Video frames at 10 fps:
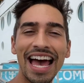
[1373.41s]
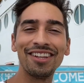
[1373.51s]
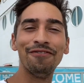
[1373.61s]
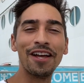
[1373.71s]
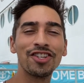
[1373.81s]

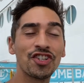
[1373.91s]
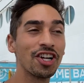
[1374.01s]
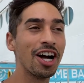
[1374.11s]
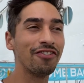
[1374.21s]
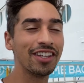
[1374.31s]
Adventure
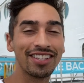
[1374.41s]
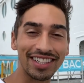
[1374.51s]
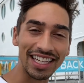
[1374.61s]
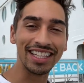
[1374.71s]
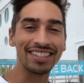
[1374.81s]
of the
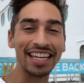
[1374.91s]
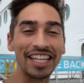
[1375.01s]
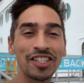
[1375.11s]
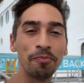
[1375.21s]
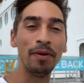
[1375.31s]
Seas.
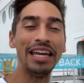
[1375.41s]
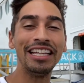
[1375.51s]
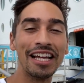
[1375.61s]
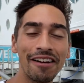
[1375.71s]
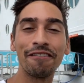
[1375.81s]
It's been